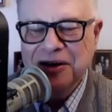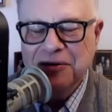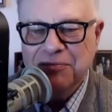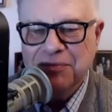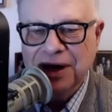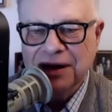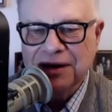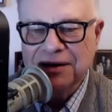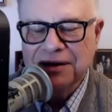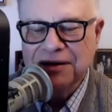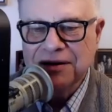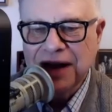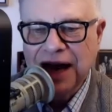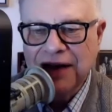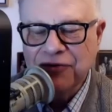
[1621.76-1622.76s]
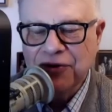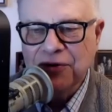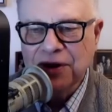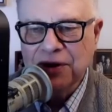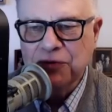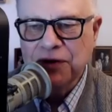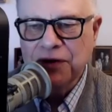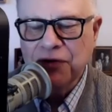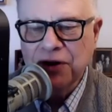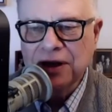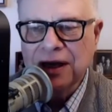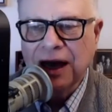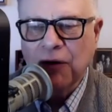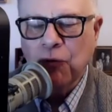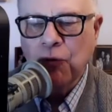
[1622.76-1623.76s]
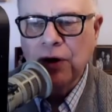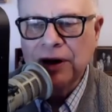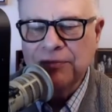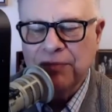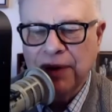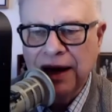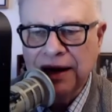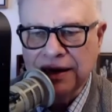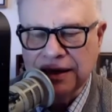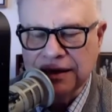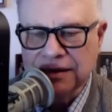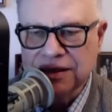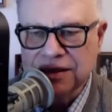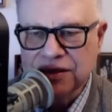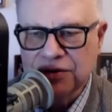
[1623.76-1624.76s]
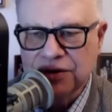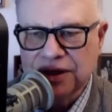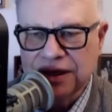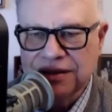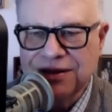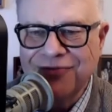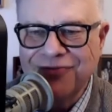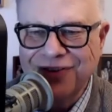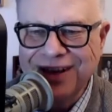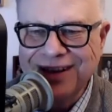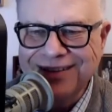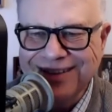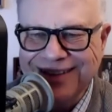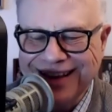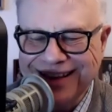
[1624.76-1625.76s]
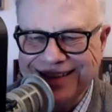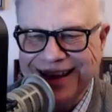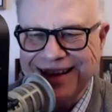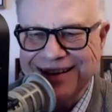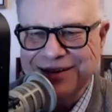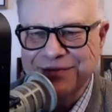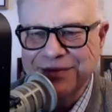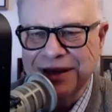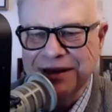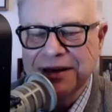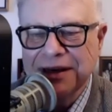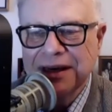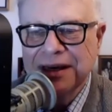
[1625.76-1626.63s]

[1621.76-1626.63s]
but we've only got one body, and so it doesn't feel like that to me.